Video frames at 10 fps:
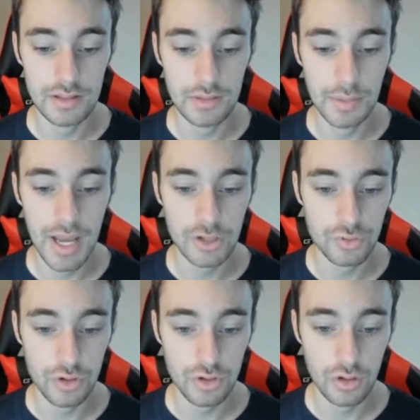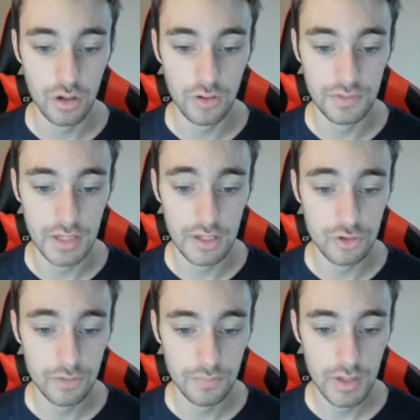pass rush off the
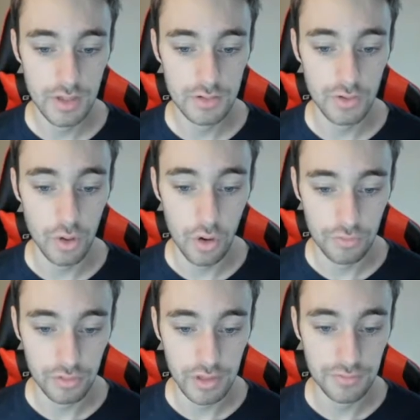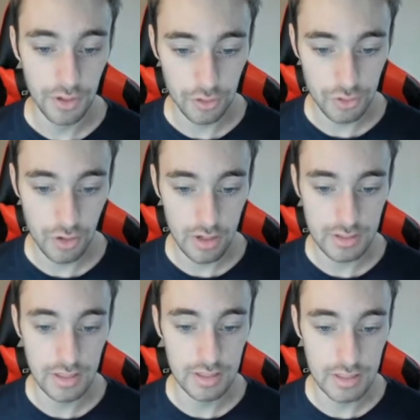edge. So hopefully, fingers
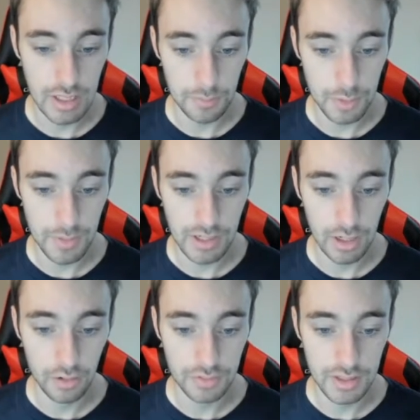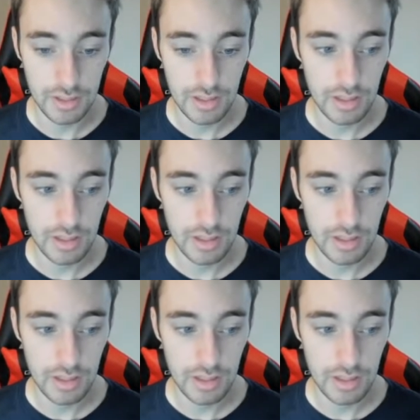crossed that he comes back healthy.